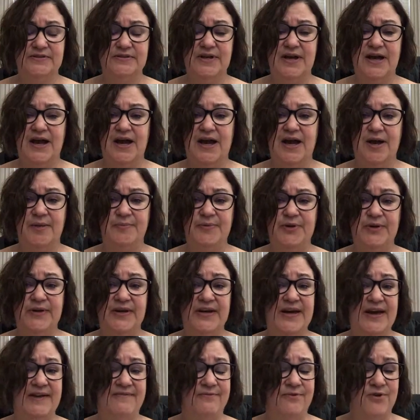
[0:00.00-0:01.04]
um, you can
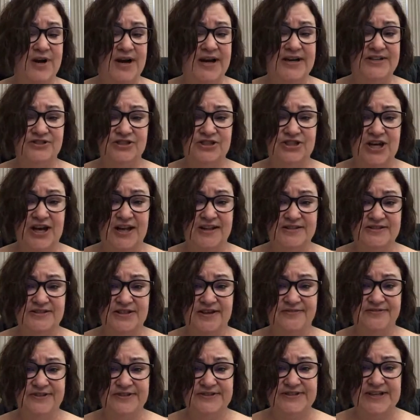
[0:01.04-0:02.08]
get $400
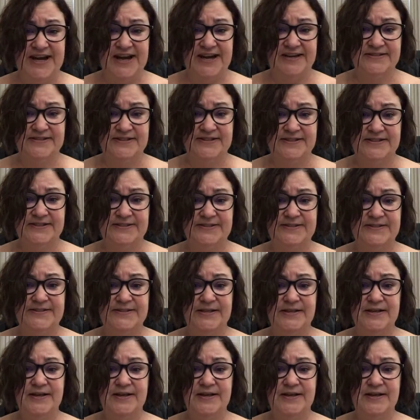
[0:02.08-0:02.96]
off your taxes.